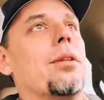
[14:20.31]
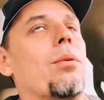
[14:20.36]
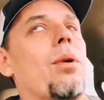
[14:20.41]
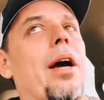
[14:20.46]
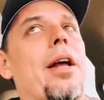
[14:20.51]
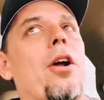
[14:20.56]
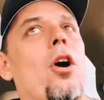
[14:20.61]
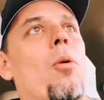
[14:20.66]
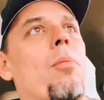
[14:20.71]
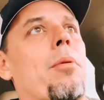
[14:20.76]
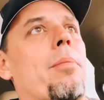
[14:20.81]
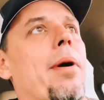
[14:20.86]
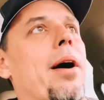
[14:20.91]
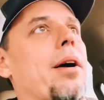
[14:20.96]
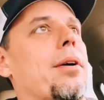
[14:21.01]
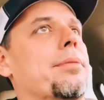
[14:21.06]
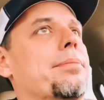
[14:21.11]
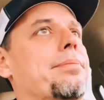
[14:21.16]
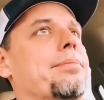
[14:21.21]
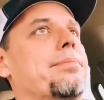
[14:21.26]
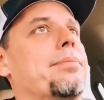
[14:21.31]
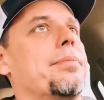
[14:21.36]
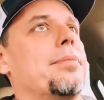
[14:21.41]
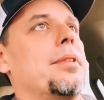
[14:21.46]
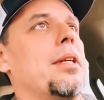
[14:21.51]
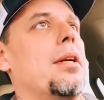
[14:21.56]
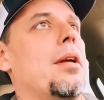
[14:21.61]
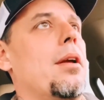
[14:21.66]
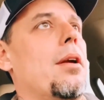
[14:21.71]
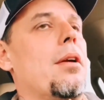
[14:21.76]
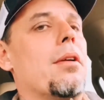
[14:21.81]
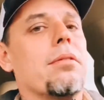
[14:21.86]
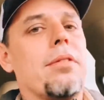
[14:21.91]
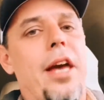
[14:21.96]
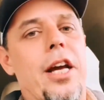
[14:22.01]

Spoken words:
to write home about.